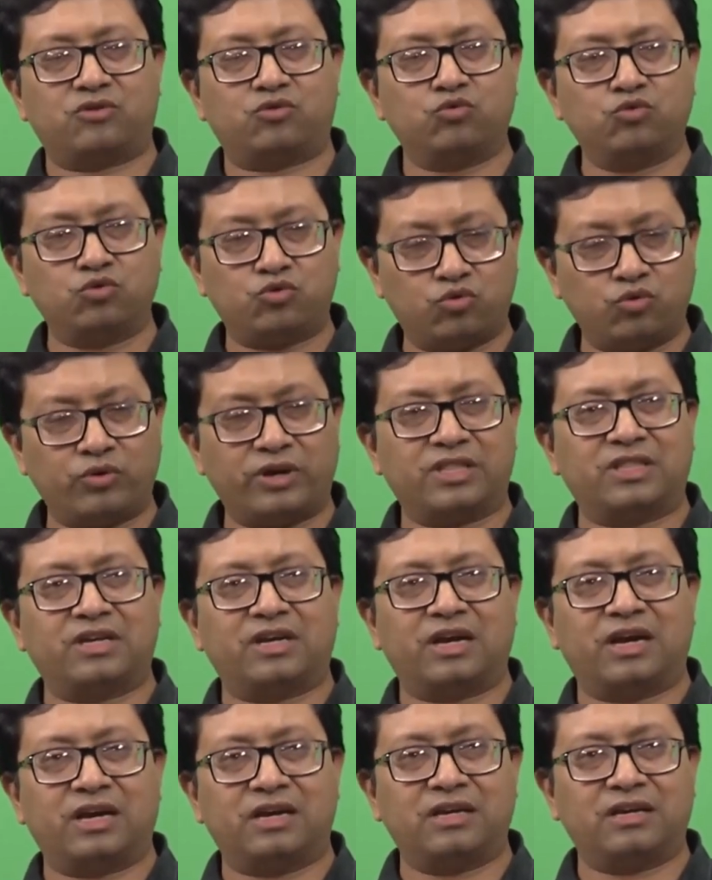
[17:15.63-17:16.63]
two
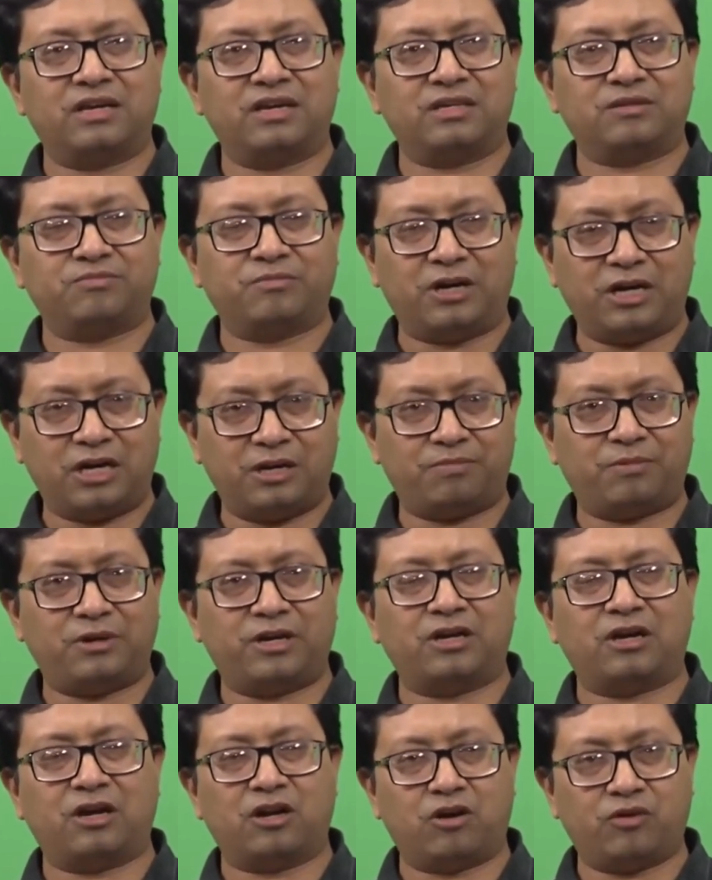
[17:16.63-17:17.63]
together is
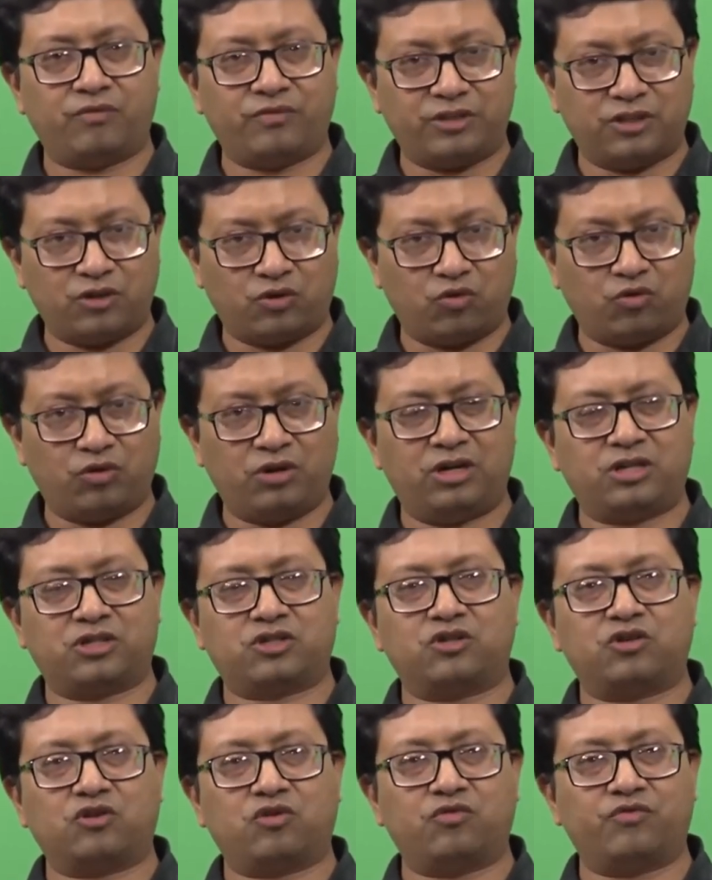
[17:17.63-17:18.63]
multiplied along with the
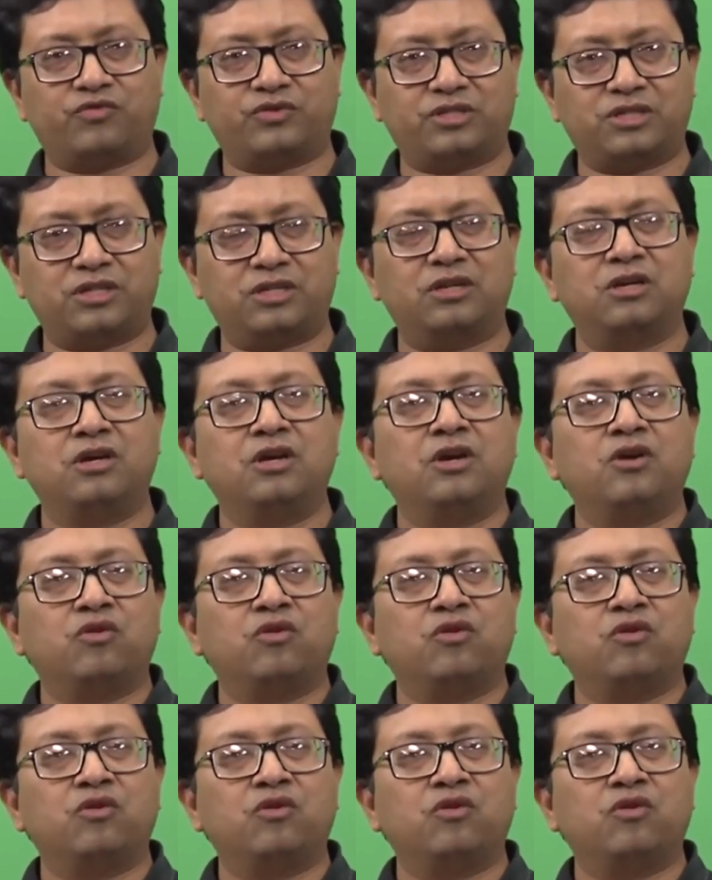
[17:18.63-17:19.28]
correlation coefficient,